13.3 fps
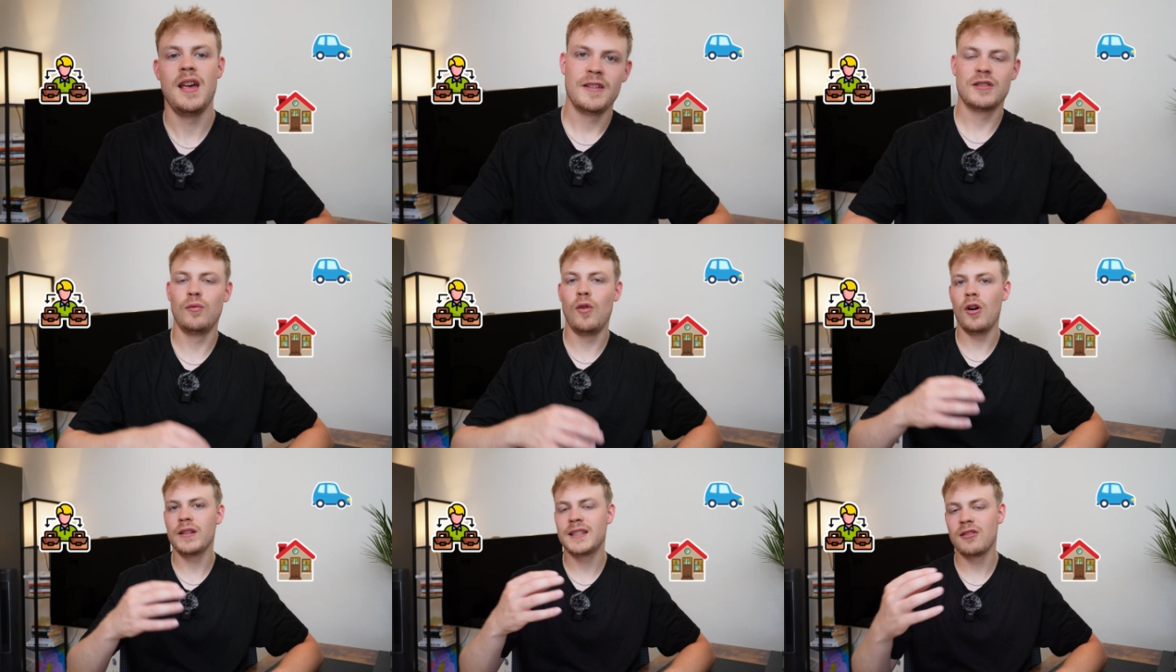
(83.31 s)
So
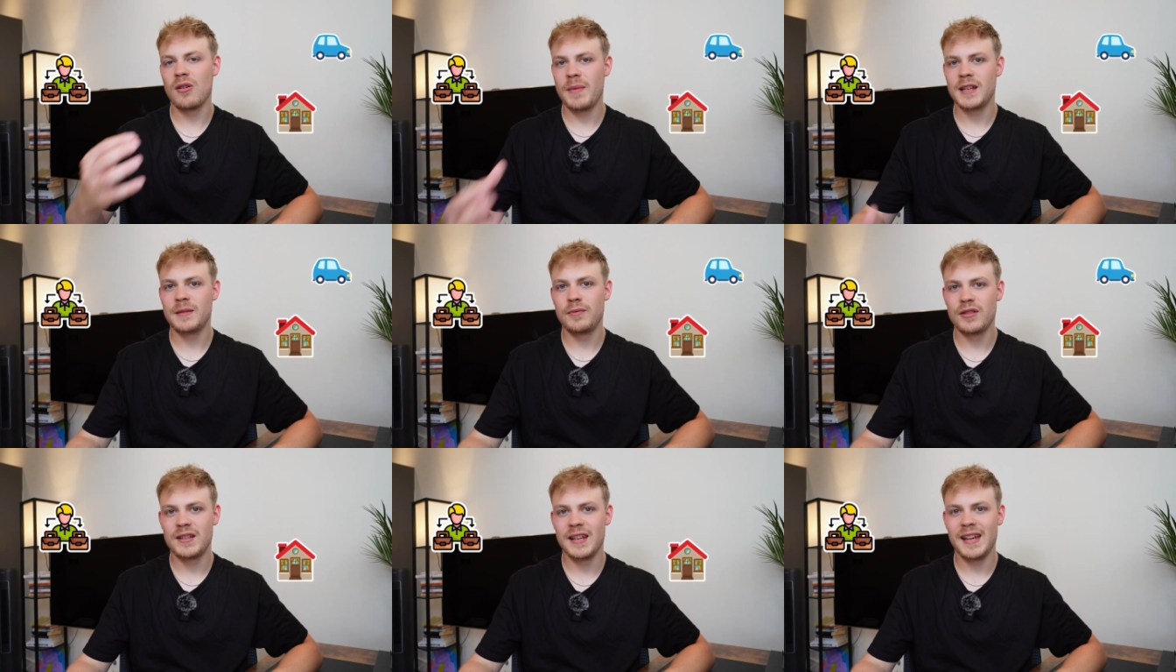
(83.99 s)
what zero-based
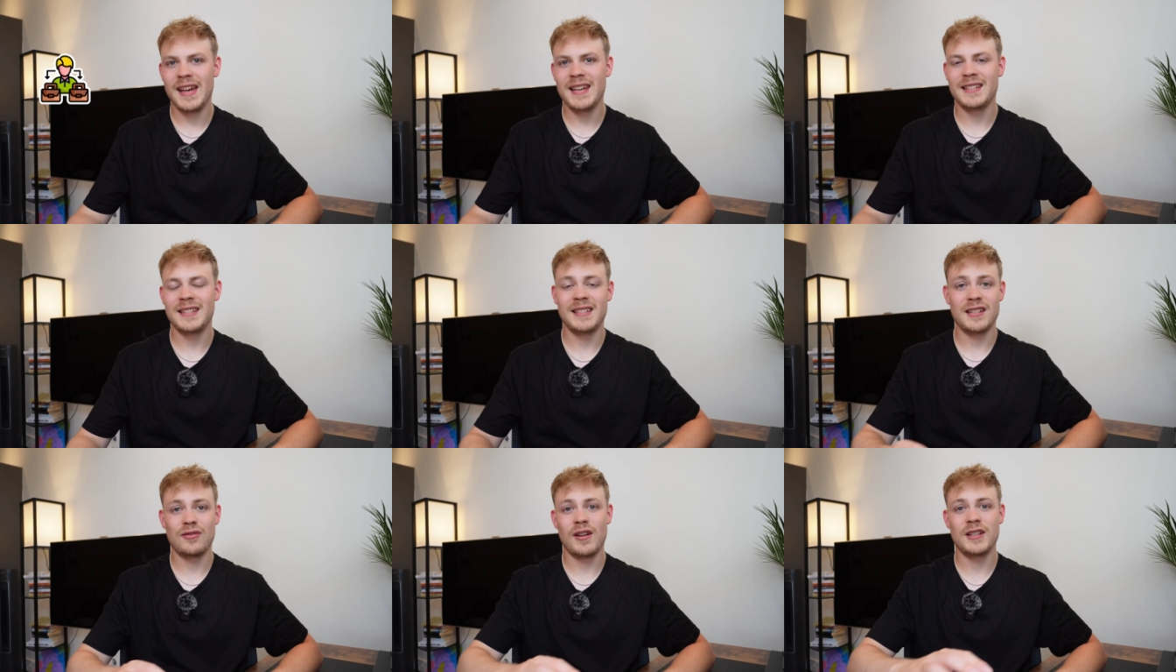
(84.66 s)
budgeting is,
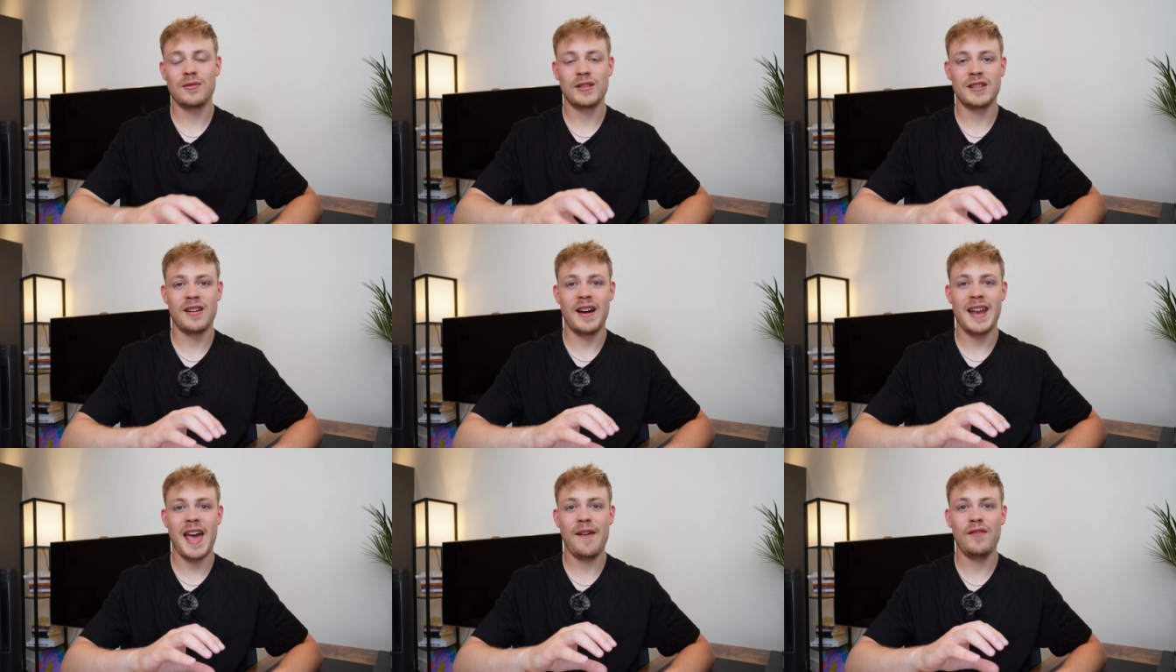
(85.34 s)
is it tries to
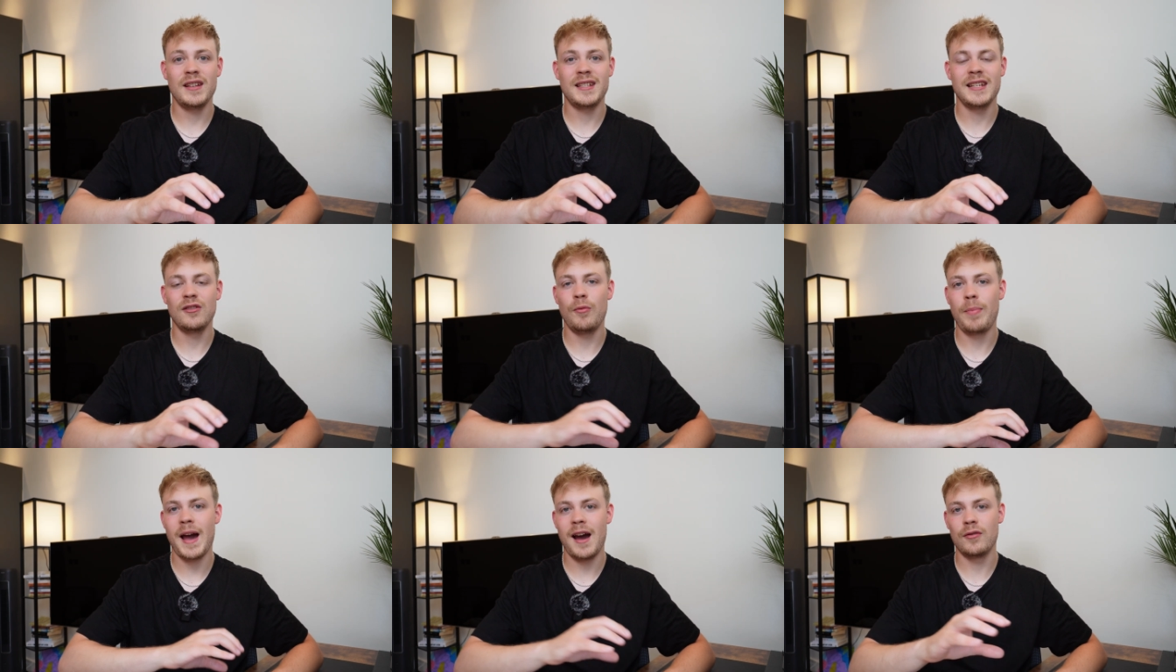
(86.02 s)
assign every
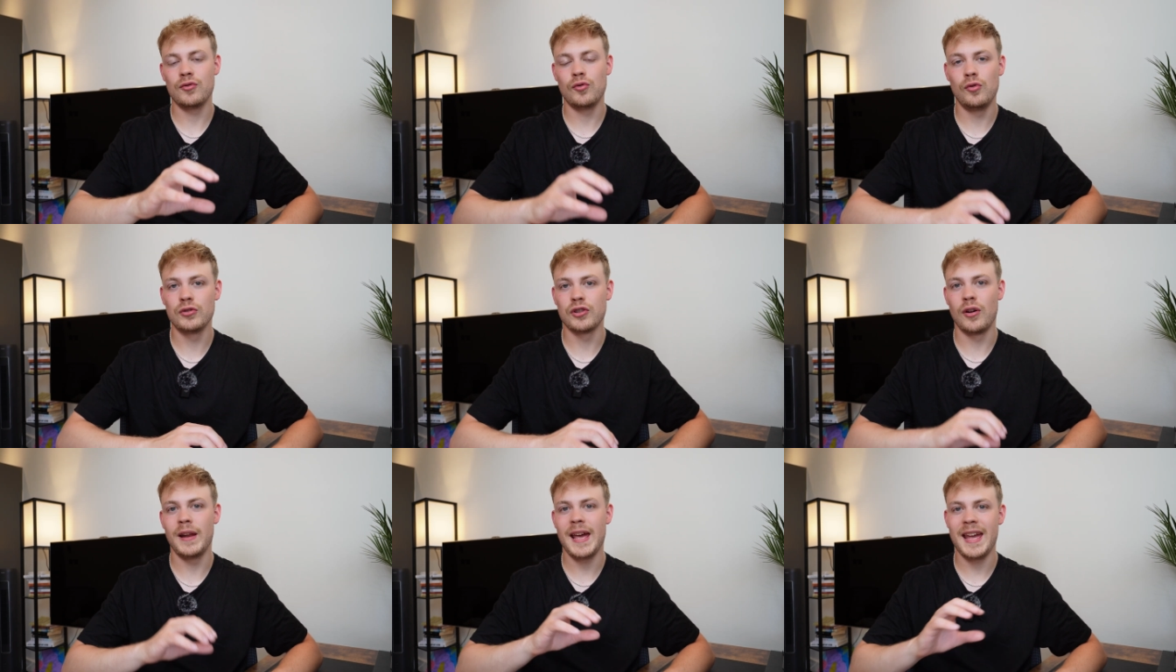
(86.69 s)
single pound or
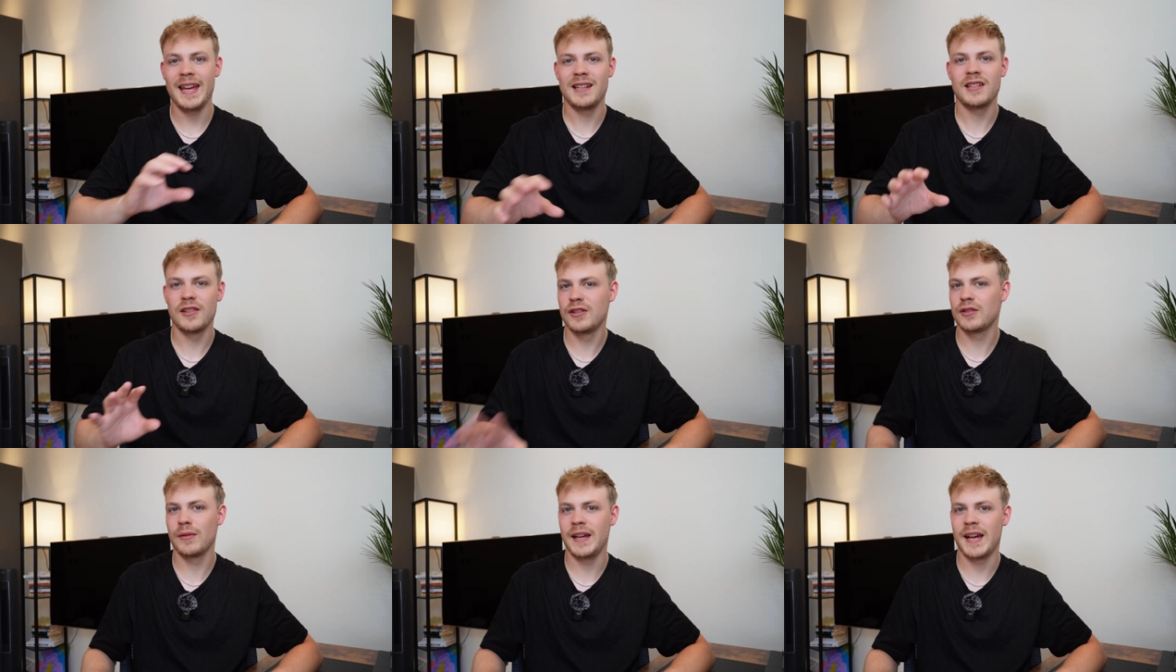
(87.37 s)
dollar into
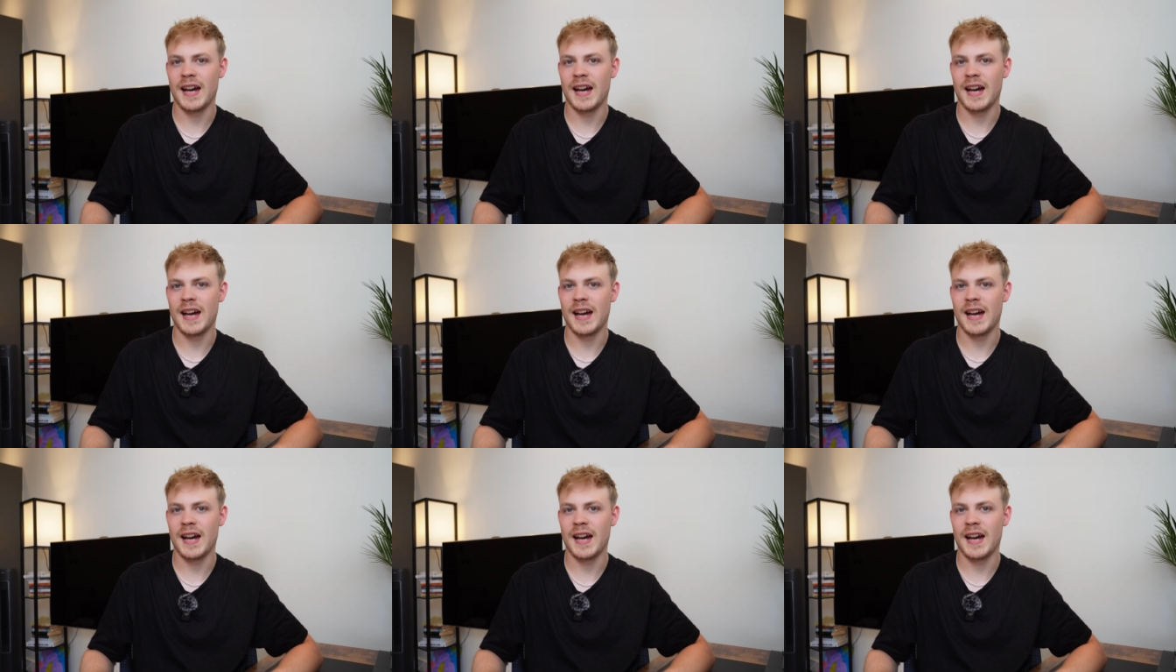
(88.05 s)
those three